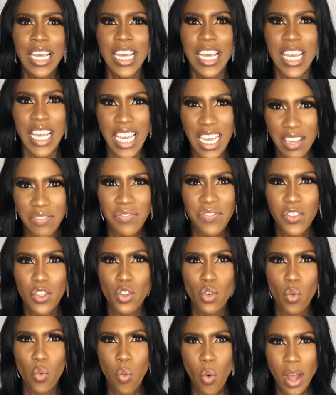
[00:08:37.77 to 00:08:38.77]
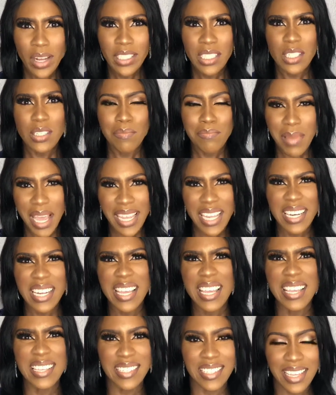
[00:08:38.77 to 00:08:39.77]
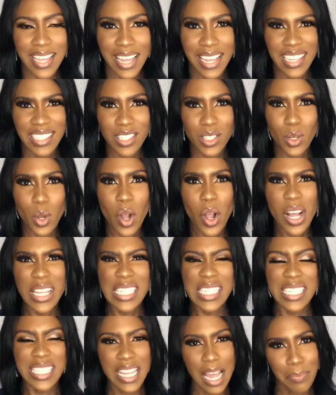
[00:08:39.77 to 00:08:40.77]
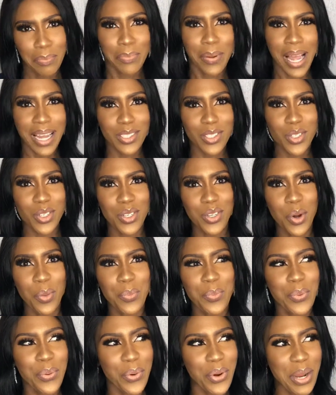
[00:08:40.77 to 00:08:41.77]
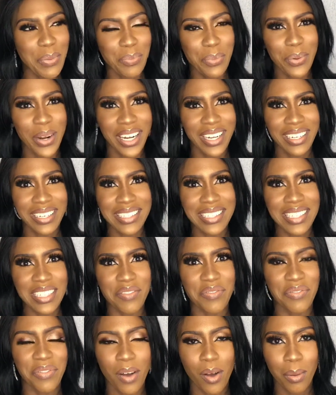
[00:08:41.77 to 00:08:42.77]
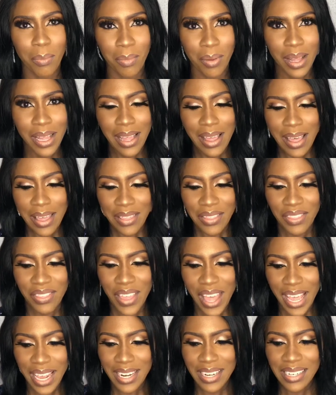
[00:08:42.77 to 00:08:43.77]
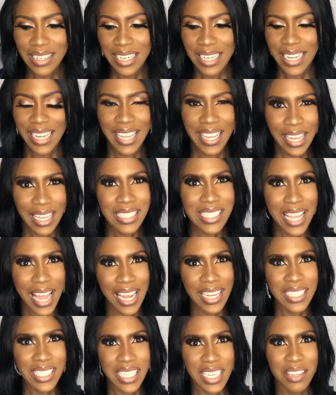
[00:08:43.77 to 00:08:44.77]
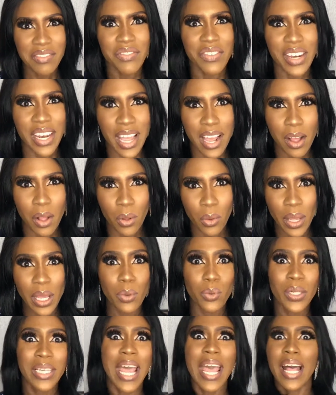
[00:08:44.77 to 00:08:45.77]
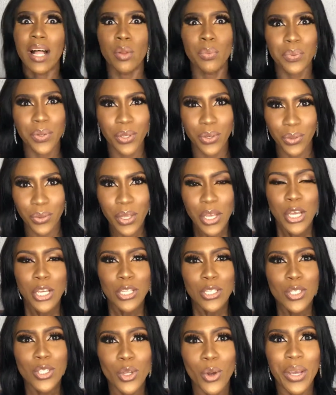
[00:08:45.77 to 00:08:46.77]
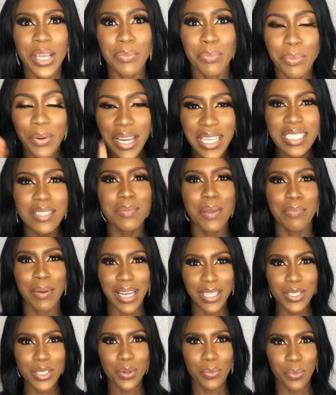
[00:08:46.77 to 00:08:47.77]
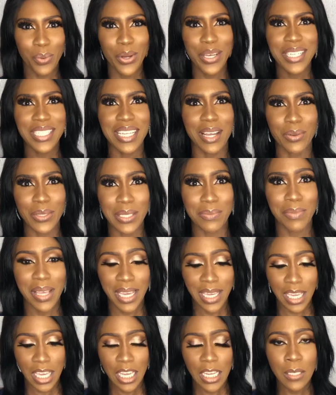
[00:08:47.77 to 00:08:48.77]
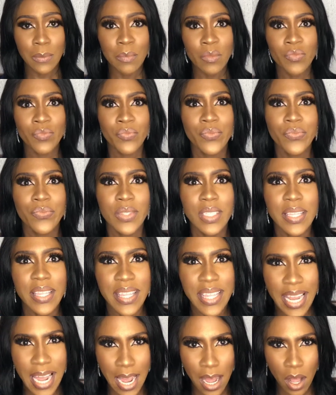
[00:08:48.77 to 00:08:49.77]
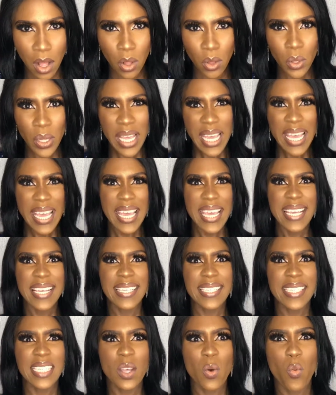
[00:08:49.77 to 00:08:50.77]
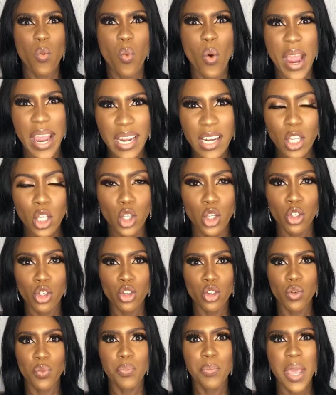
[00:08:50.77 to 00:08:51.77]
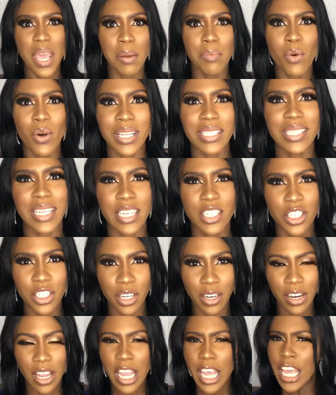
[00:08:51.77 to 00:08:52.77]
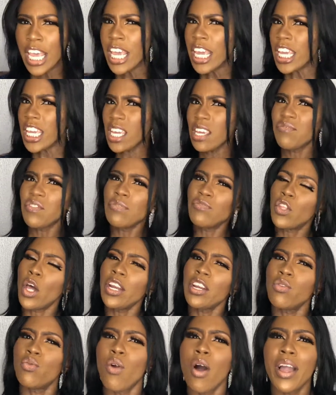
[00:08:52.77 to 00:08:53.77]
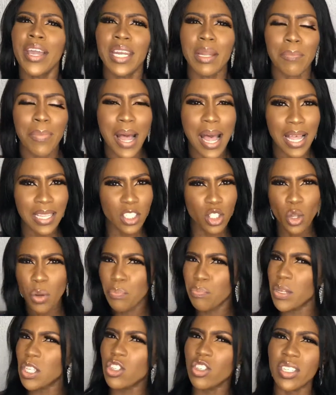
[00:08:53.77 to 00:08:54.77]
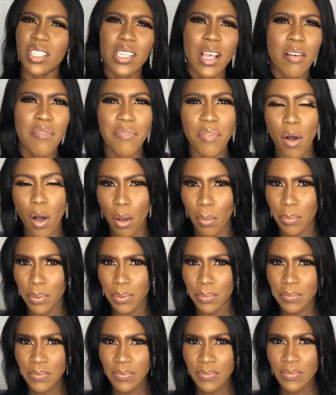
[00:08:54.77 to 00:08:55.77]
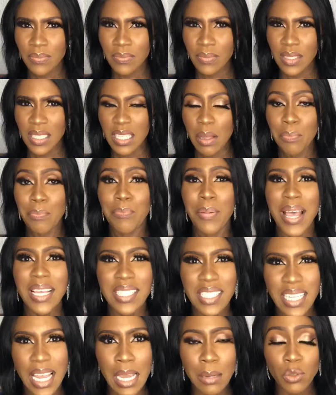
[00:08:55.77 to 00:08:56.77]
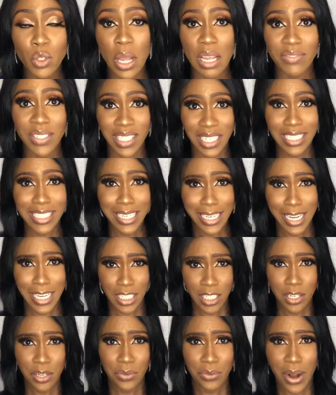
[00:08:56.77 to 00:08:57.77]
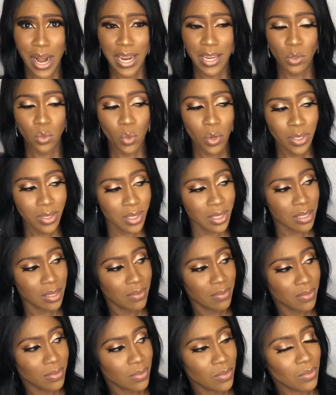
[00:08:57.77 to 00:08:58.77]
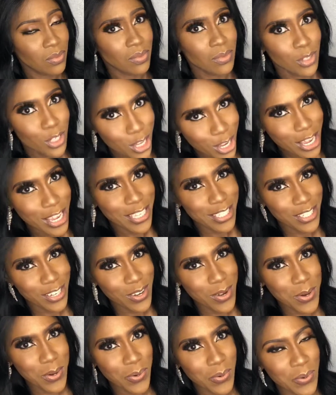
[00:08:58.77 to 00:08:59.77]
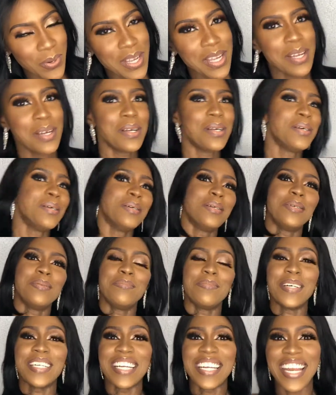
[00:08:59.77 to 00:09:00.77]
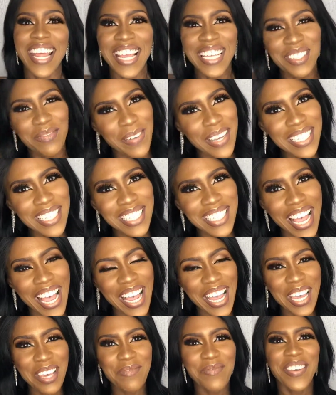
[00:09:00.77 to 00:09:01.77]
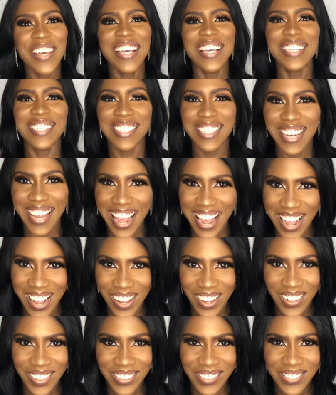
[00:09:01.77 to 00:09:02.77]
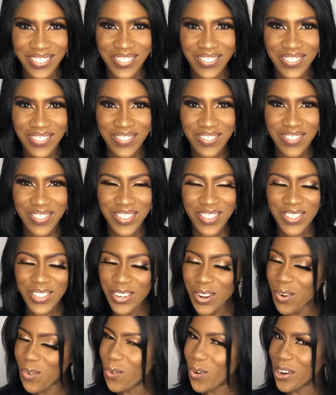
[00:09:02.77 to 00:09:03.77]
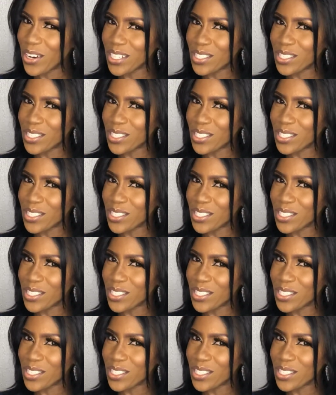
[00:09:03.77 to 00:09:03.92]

if you want to make it easier to snap back to your pre-pregnancy form, then get active now. It would help you. So it brings me back to the point I was making. Now is when you should pay more attention. If you've done it wrong in the past, don't beat yourself up. The best time to have started getting it right was years ago, but the next best time is now. So don't worry